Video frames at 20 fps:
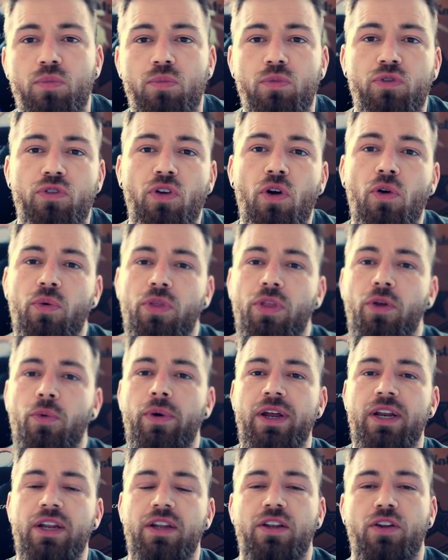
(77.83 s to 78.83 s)
So the
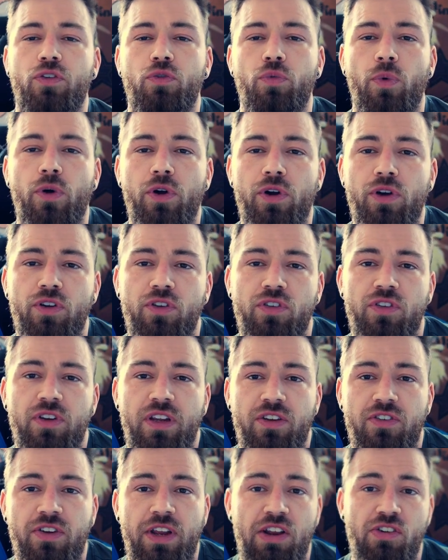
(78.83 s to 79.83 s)
way that this works
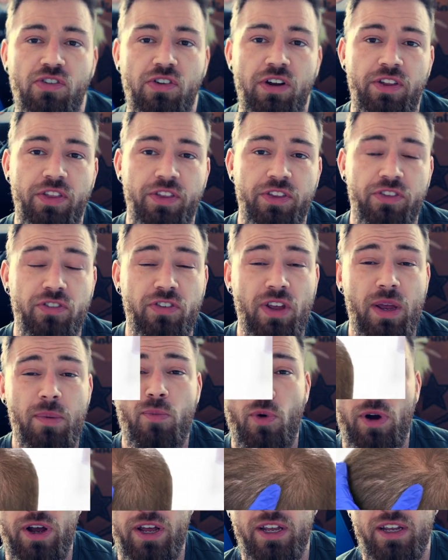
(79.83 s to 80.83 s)
is actually the
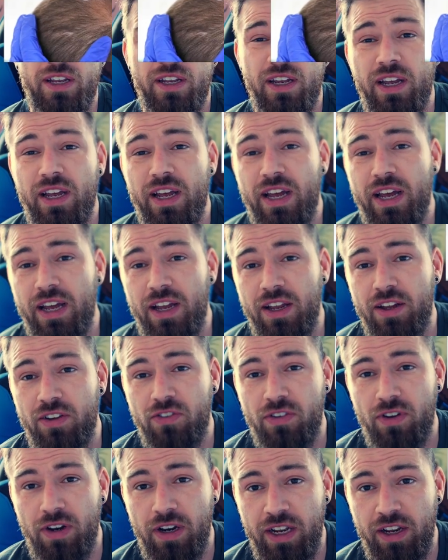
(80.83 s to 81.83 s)
same way
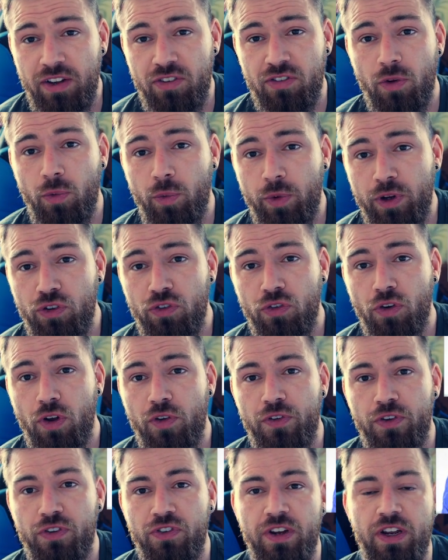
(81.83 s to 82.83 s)
as laser
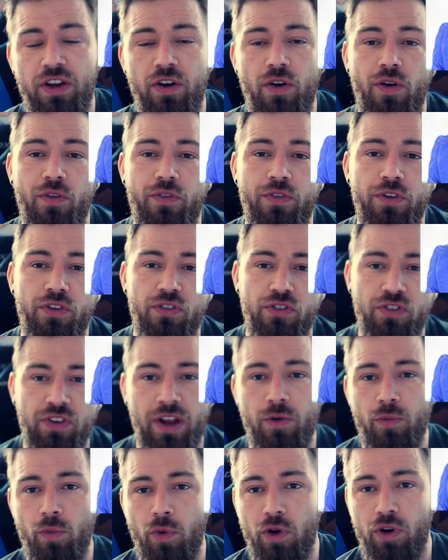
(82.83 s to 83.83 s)
resurfacing of the
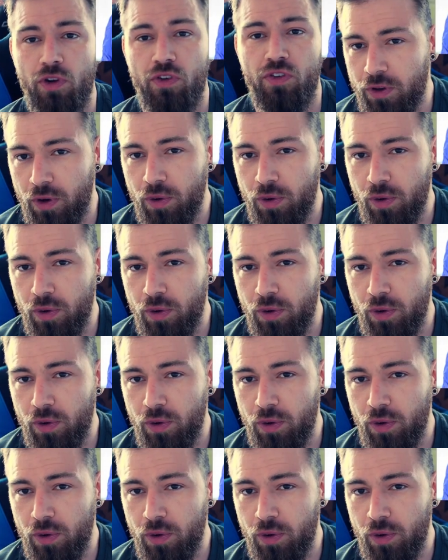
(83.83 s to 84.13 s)
skin works.